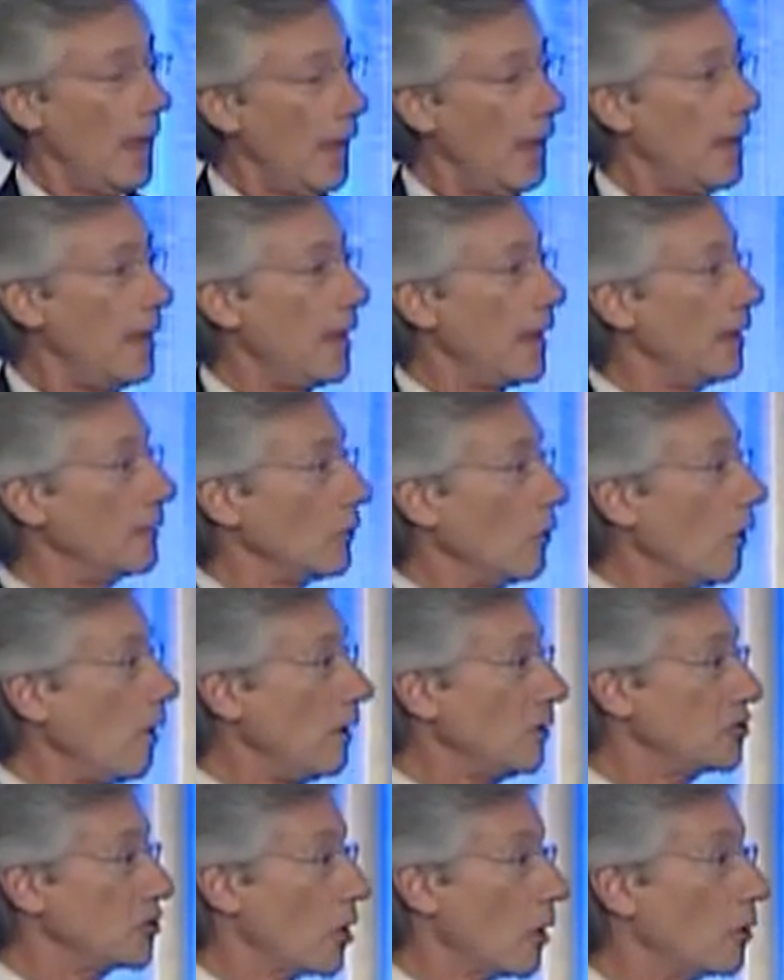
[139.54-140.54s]
And
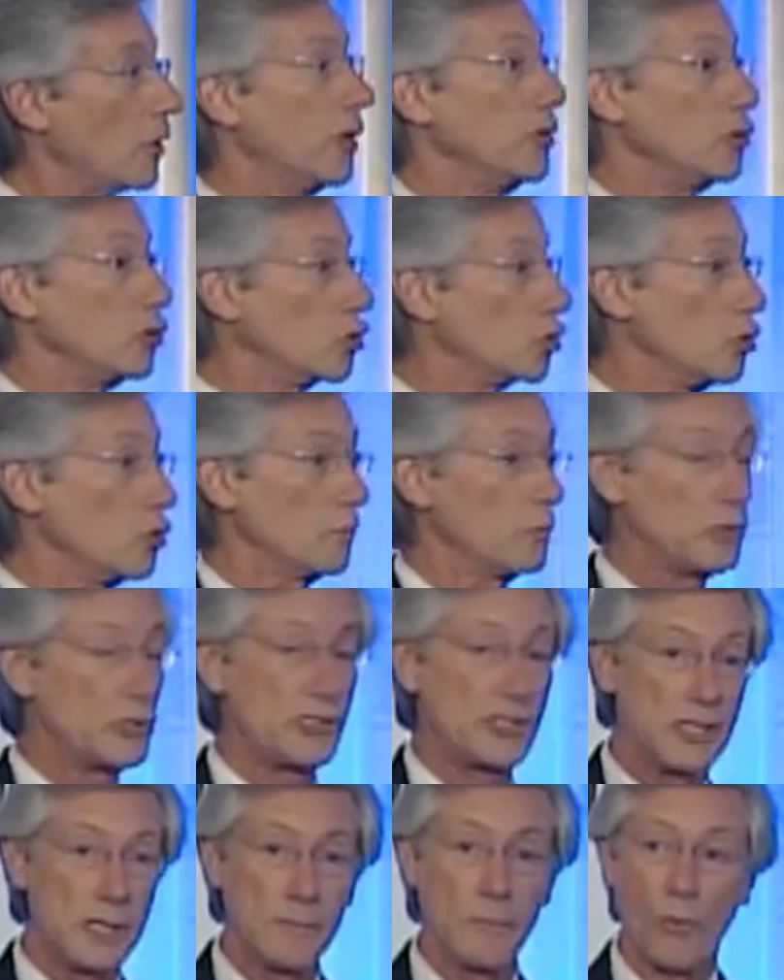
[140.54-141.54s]
also, consumers
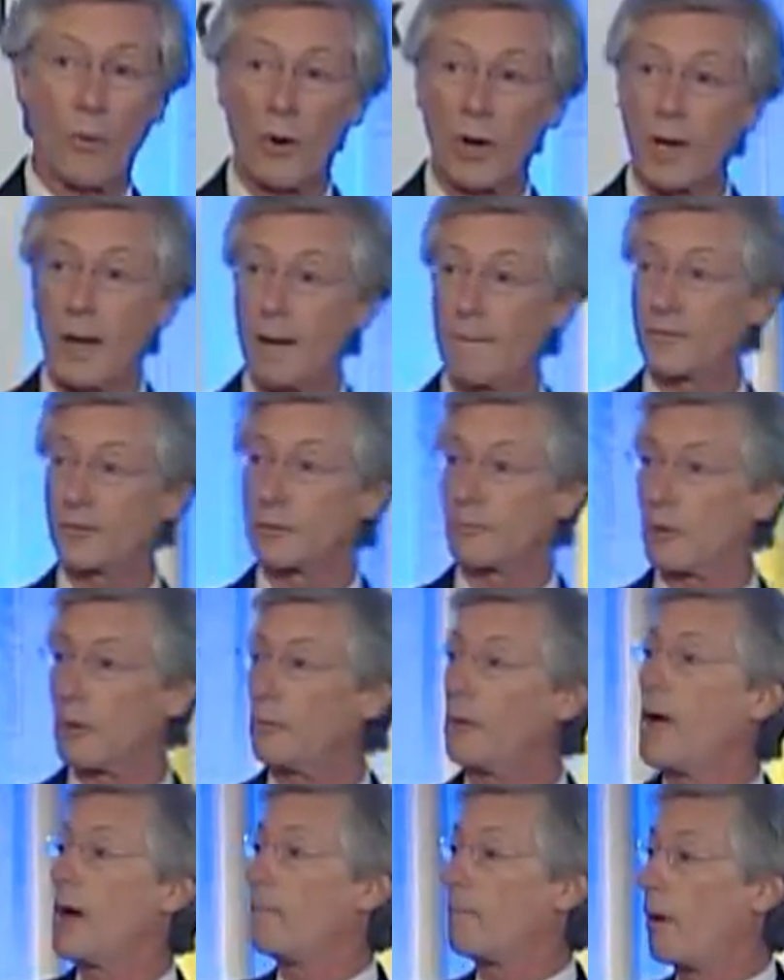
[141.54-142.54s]
seem more
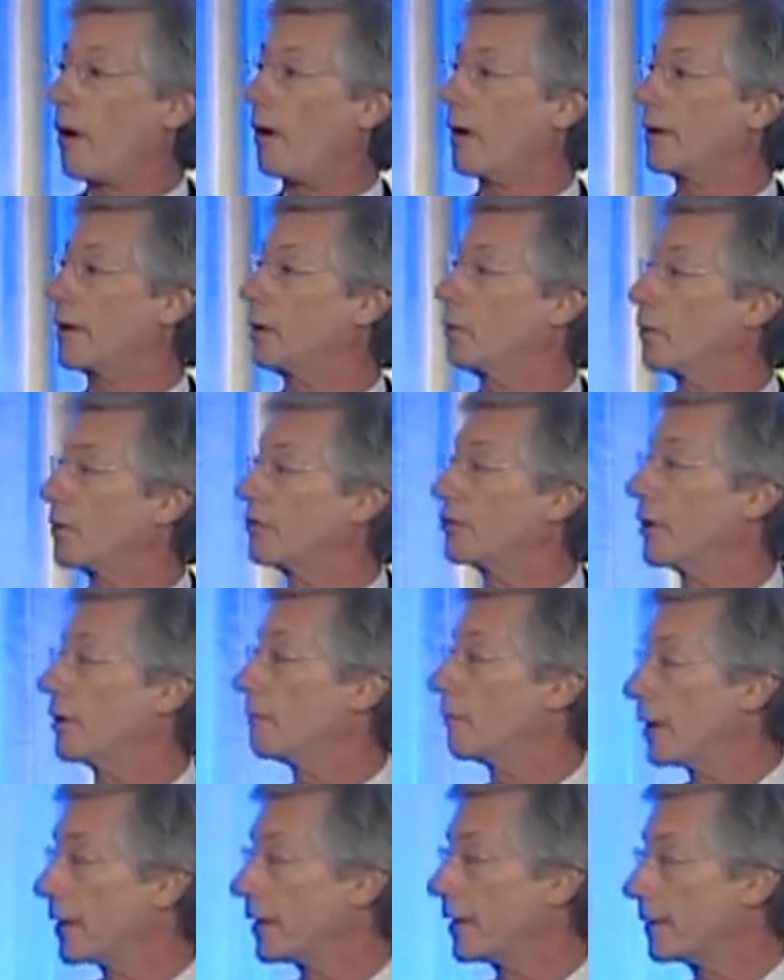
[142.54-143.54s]
comfortable parting with their
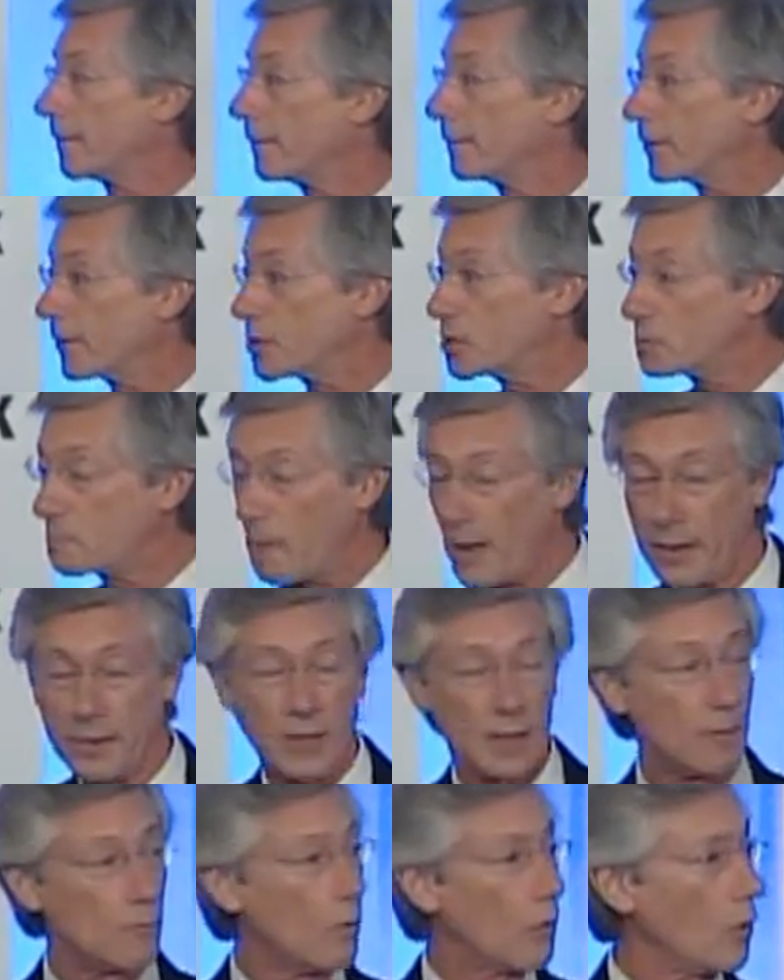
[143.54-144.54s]
money. They're
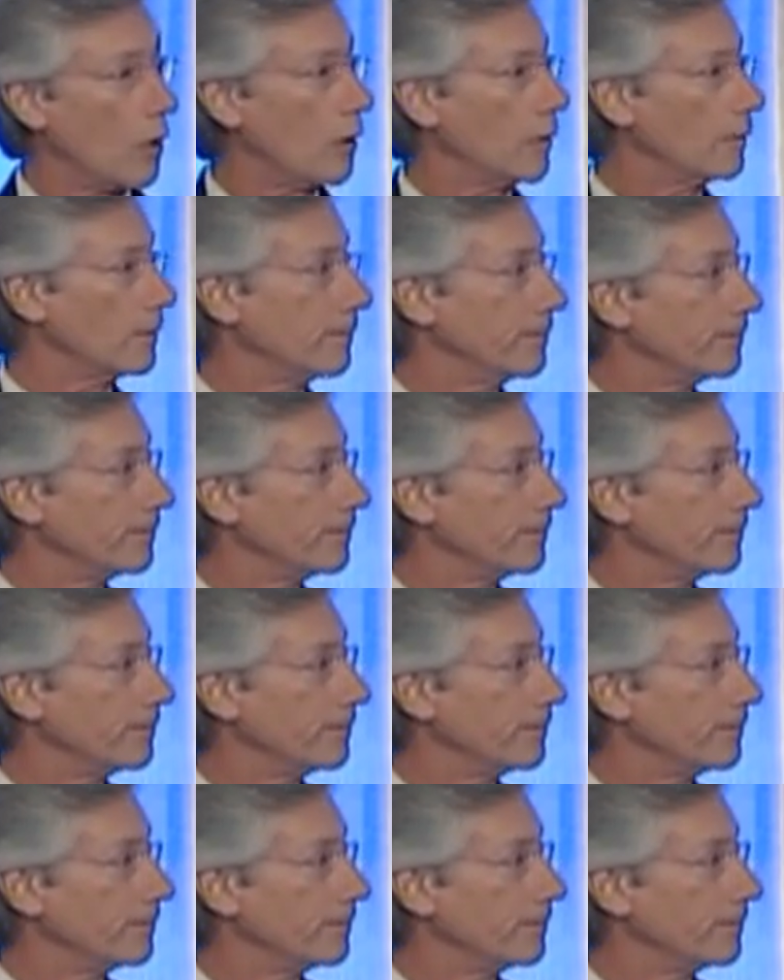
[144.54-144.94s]
spending more.